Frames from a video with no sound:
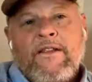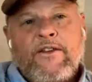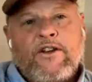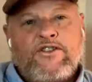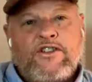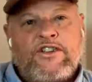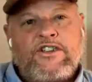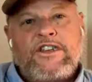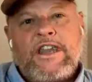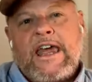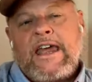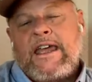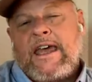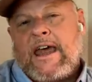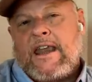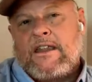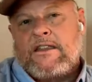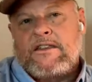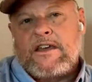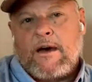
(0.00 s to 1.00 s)
There's a
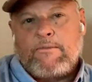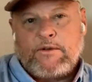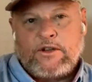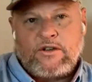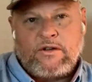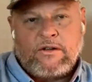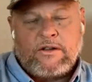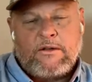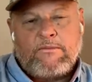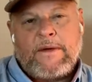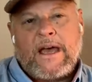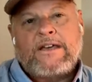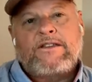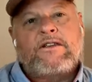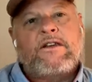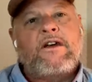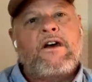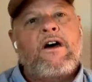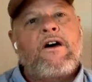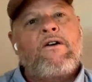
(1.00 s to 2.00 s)
snakehead in Tapachula,
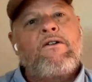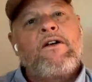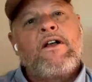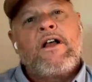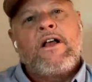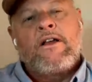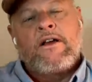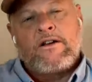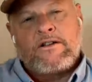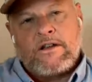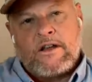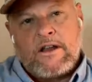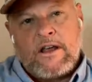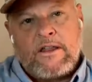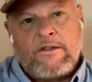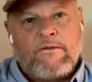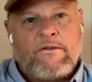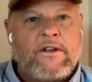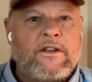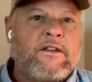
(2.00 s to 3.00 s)
Mexico. There's
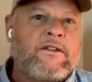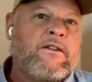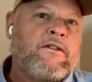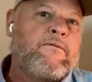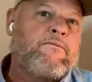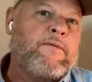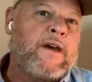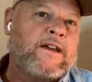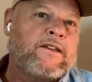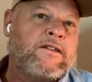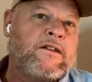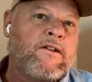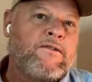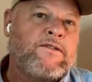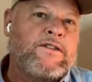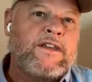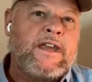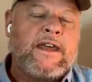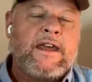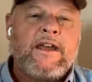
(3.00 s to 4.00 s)
another one in
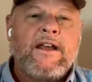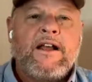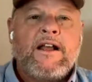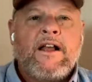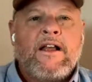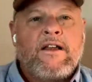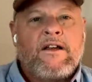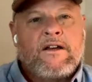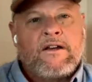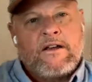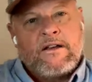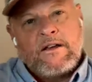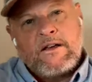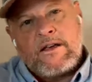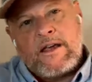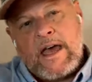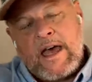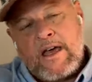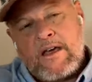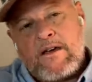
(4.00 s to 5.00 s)
Mexico City,
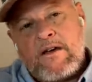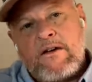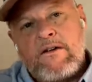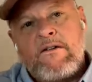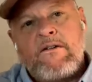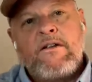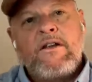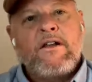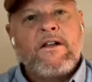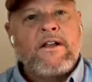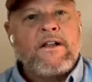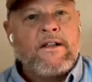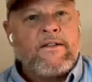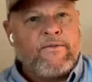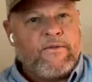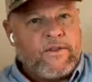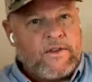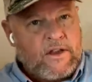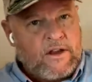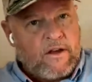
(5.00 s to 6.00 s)
Cancun.
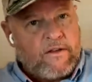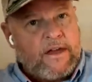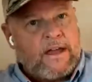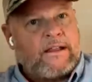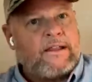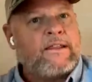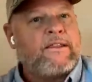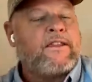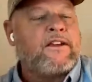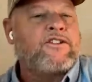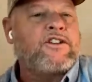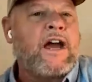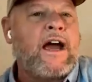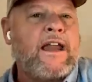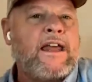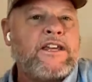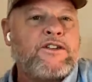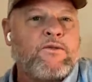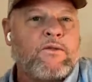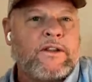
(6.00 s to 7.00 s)
You know, they the
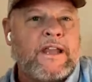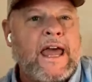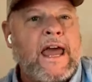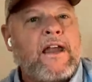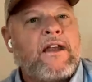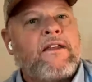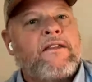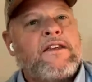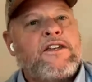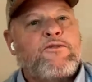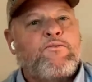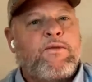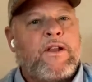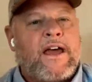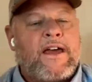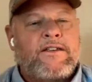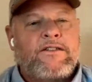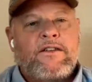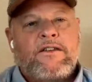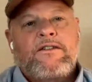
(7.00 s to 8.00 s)
Chinese will land in these
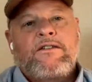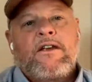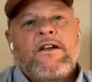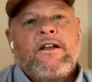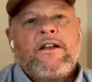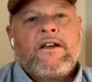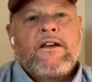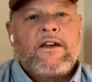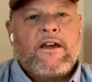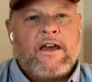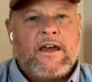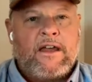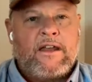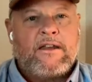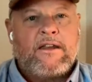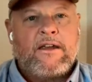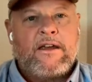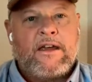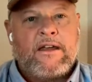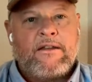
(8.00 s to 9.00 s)
places,
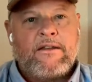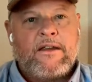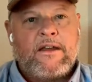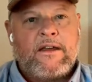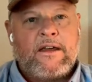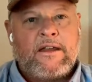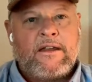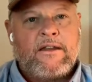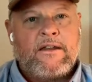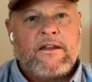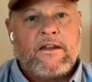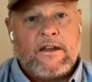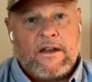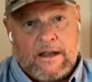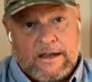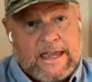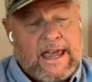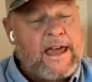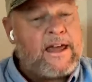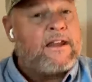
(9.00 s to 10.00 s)
and and and
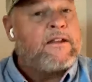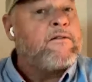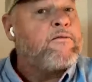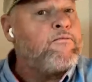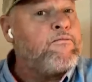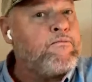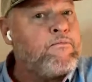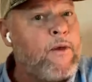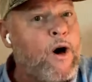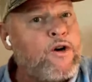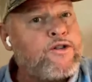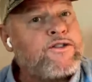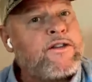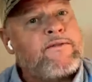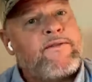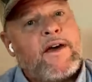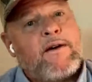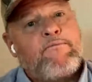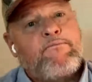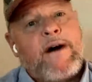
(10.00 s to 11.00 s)
again, most
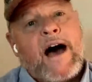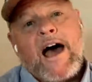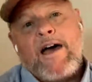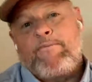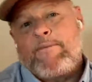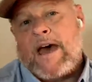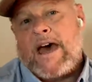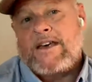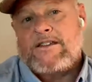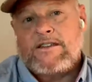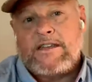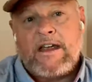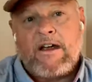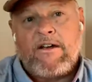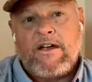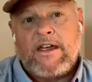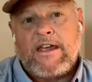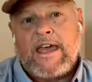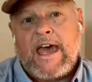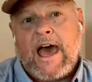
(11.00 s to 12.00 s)
of them bypass
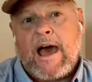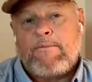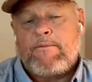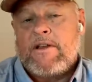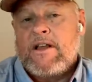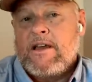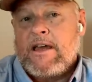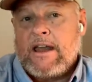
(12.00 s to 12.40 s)
Darien Gap.